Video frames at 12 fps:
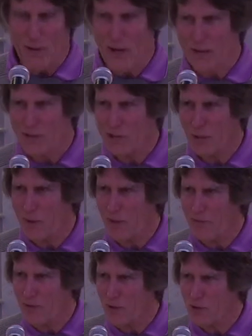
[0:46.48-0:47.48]
well, I can tell
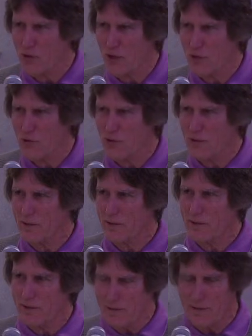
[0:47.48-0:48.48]
by the chuckles that
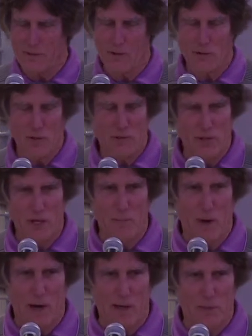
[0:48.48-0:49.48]
there's some,
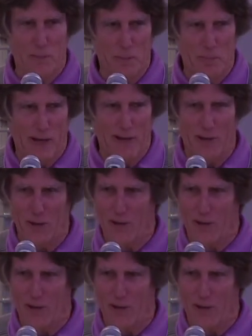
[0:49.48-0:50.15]
some, honest people out